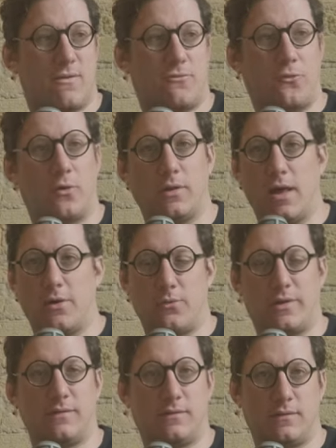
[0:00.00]
for a lot
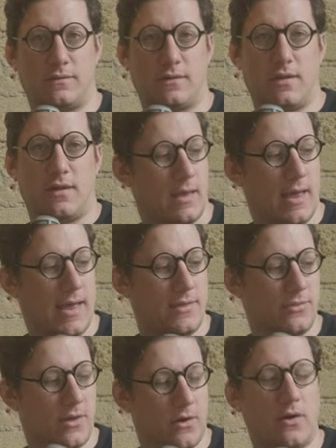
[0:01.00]
of reasons.
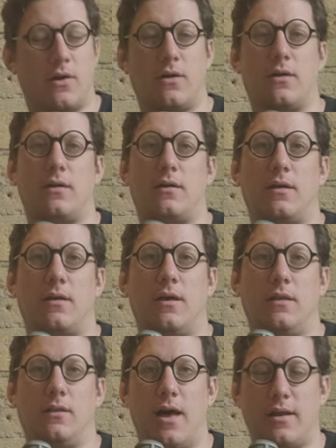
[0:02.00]
And there are
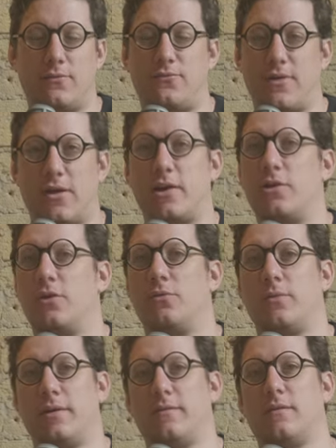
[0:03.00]
a lot of very
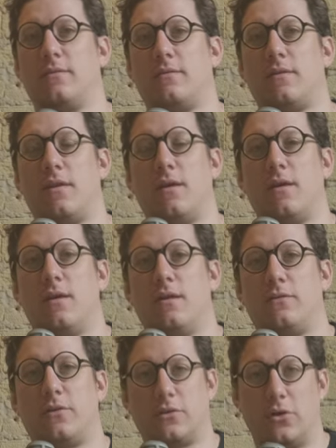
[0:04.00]
good reasons
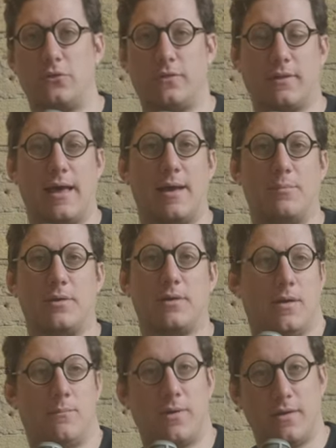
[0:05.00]
to close the lab.
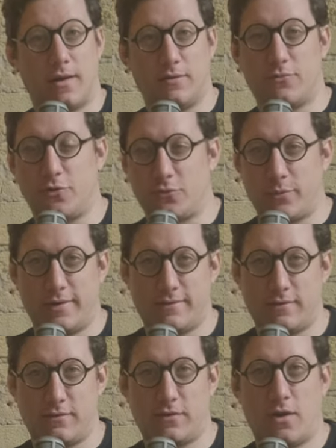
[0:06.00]
But none of those
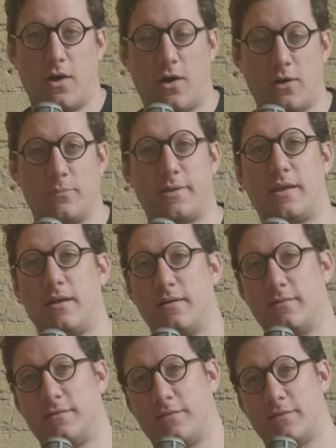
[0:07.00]
reasons are
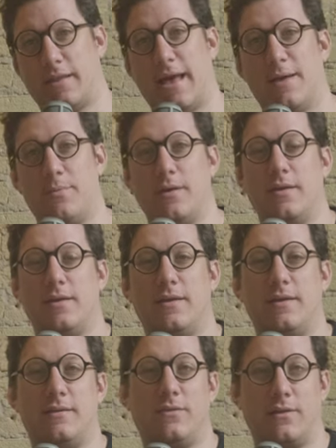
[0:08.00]
because this lab
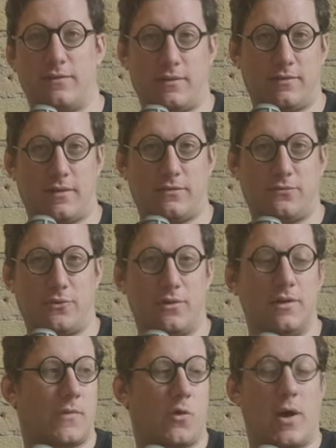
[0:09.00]
is
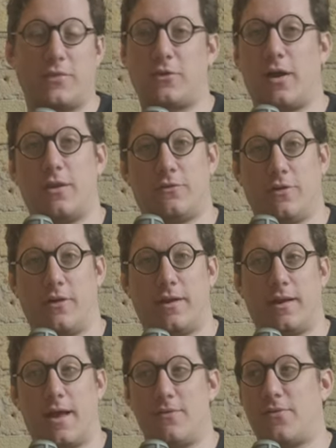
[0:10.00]
unsuccessful. Quite the
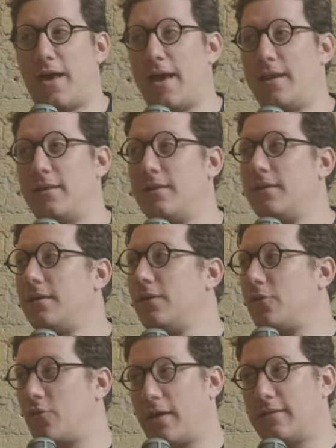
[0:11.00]
contrary, I've had
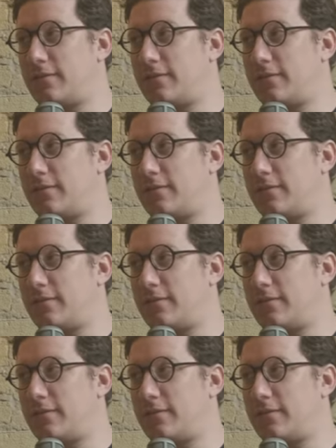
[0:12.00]
great